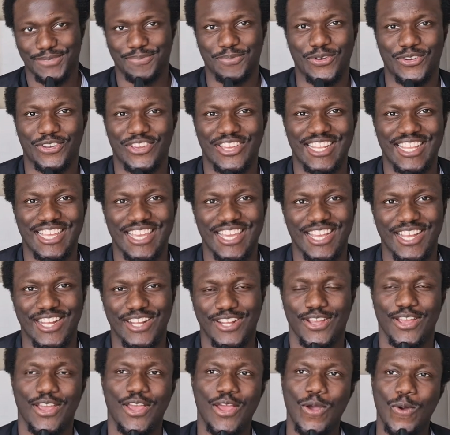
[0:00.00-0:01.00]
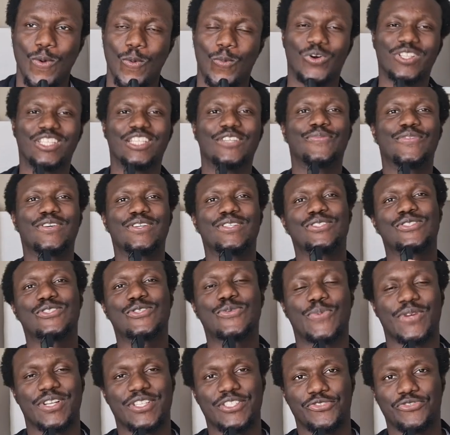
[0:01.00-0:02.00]
spoken here. What I found
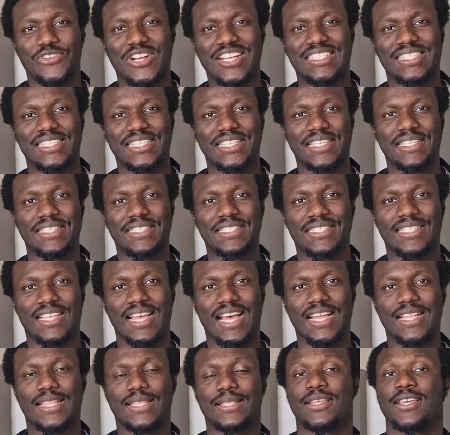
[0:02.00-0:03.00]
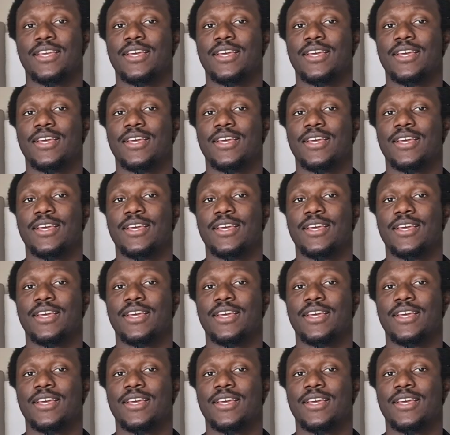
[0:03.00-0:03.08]
super interesting is that